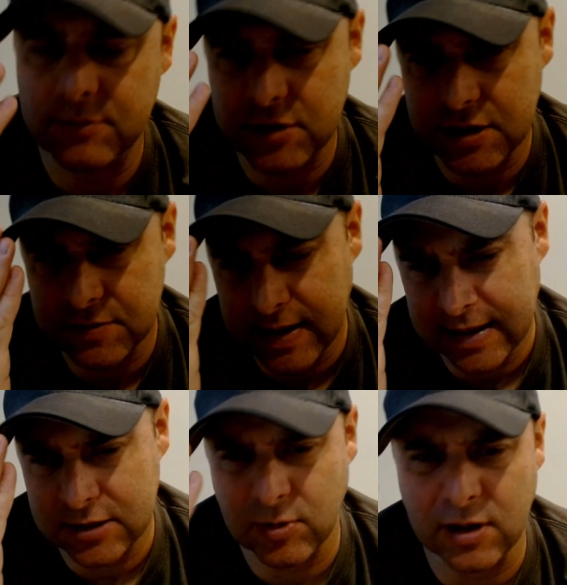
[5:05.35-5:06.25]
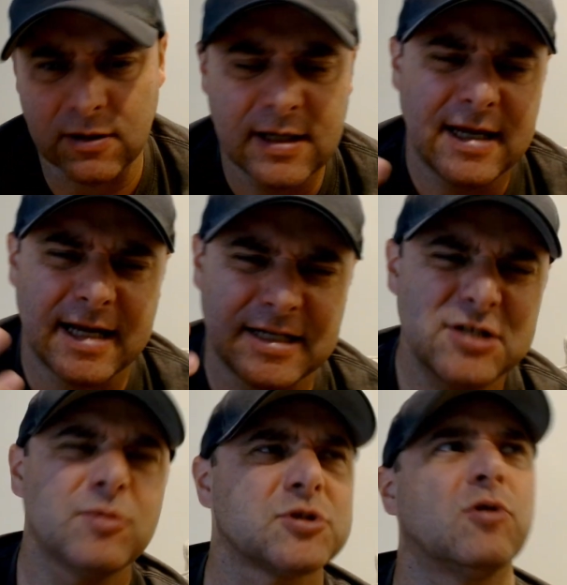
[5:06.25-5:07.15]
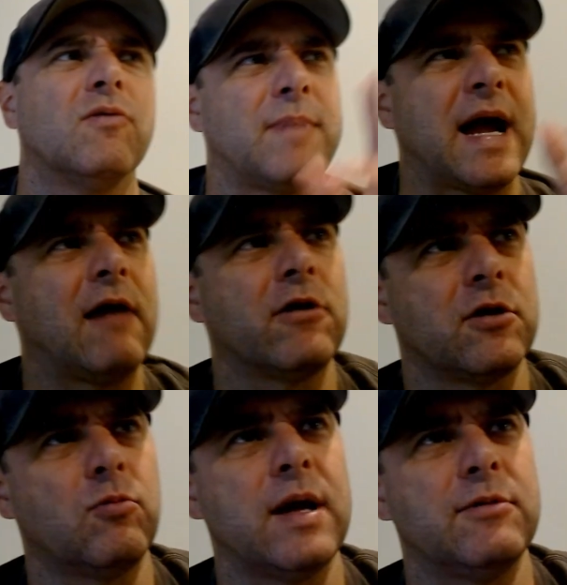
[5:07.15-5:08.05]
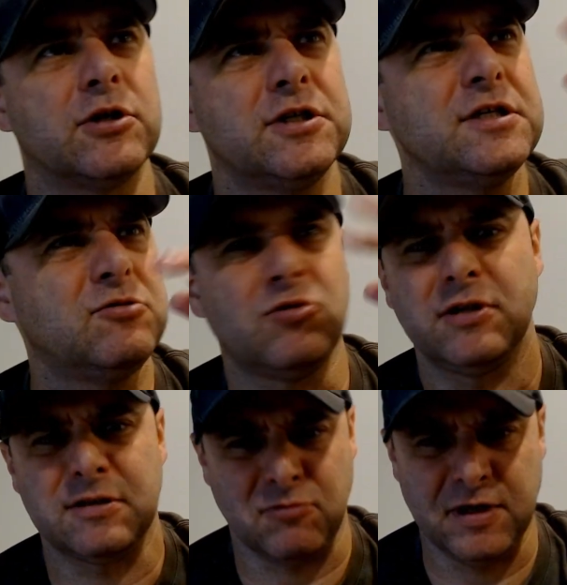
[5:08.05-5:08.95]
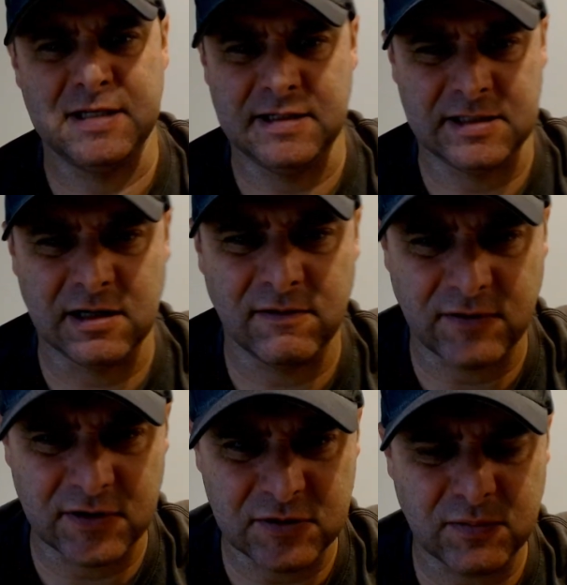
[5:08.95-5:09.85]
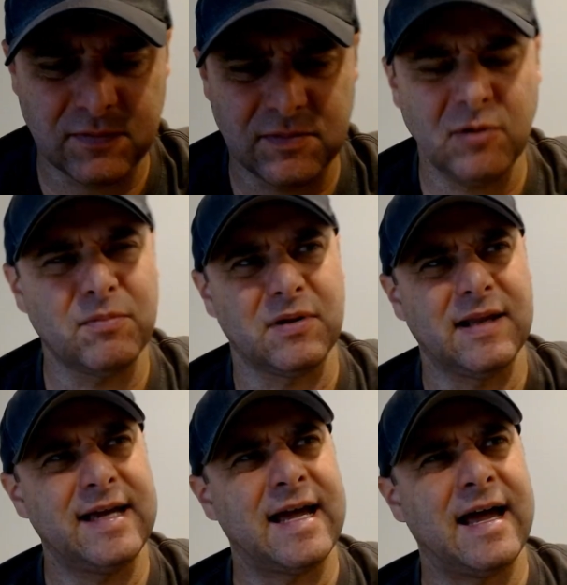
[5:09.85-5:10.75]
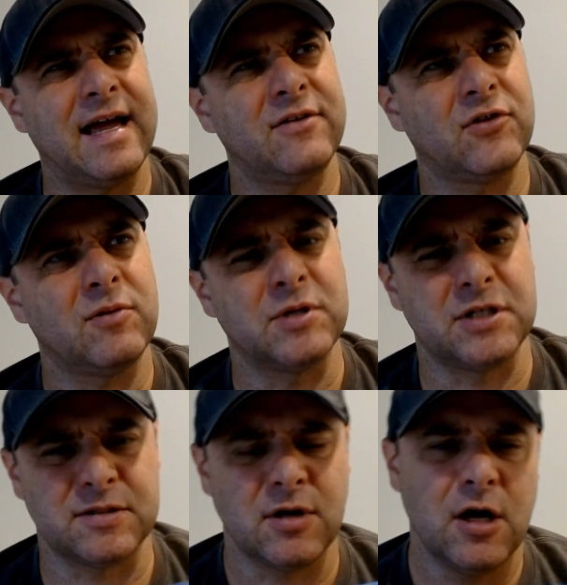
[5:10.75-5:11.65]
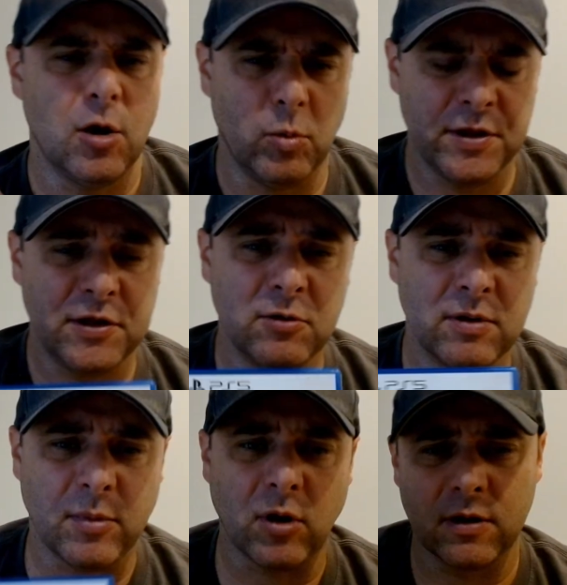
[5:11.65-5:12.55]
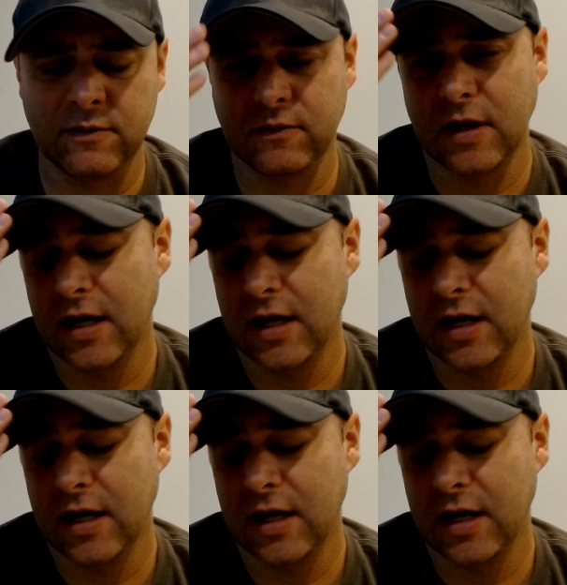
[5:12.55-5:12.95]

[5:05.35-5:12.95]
She's back as well, and she's almost overpowered in a way because she's doing all this crazy stuff. Because you don't play as her, but she's with you in parts,